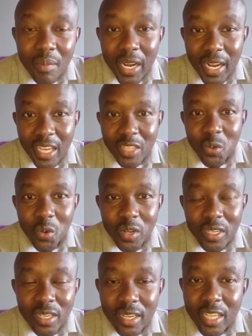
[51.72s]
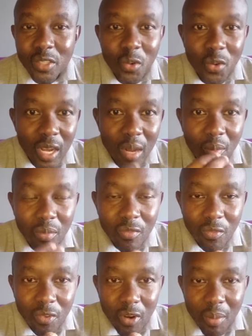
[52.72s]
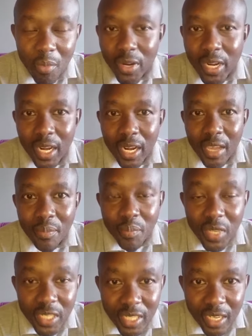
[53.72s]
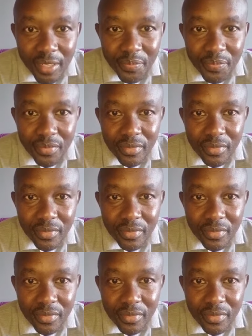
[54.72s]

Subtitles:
But guess what? Let's look for a model like Peter.